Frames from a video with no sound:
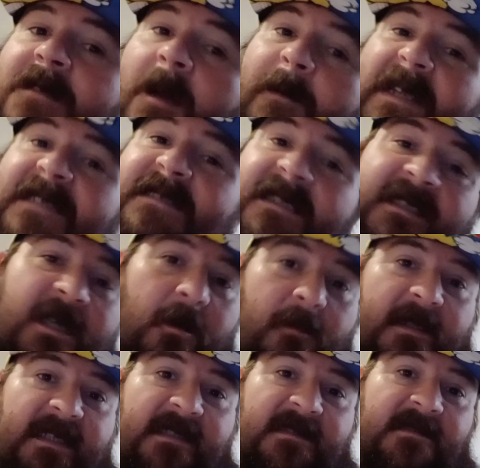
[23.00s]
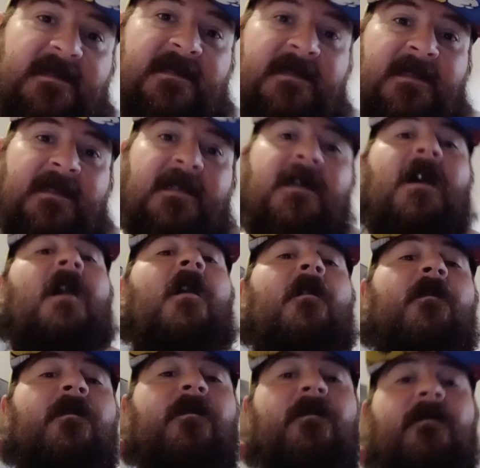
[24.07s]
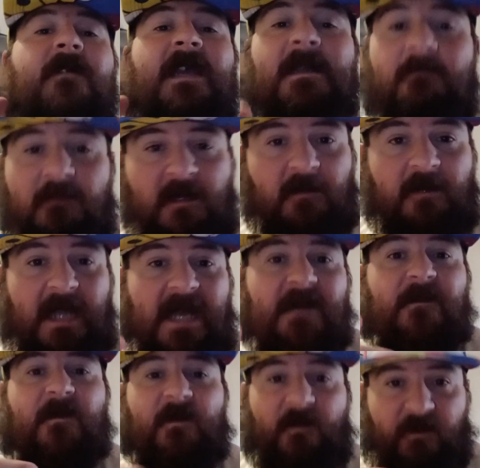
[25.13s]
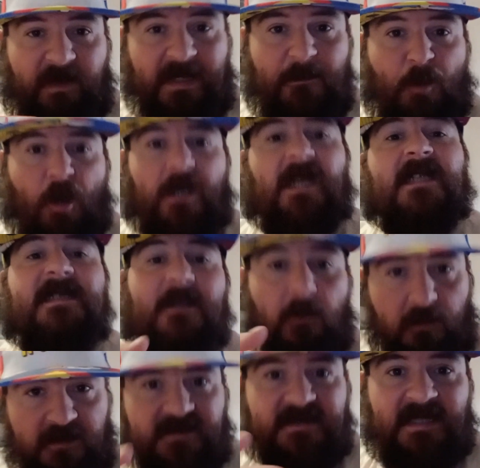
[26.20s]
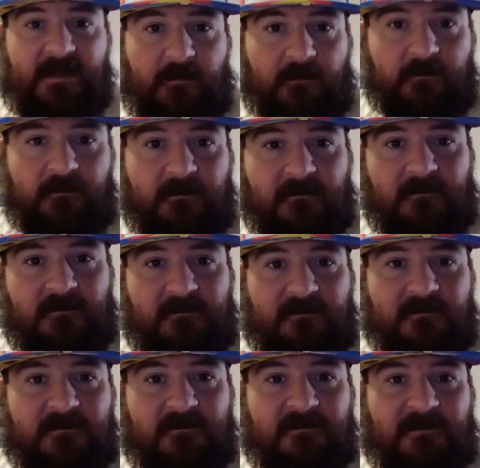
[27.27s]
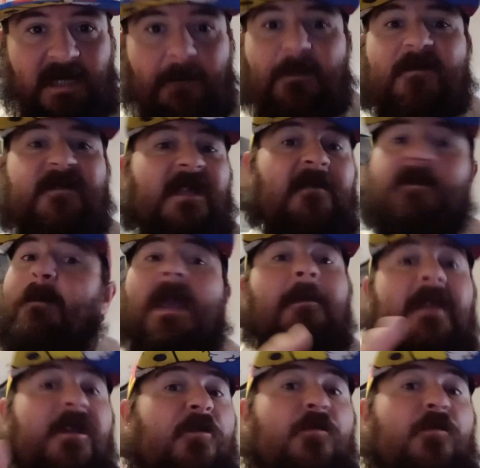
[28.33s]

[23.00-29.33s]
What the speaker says: comings and goings of in real life flea market yard sale type of selling. Maybe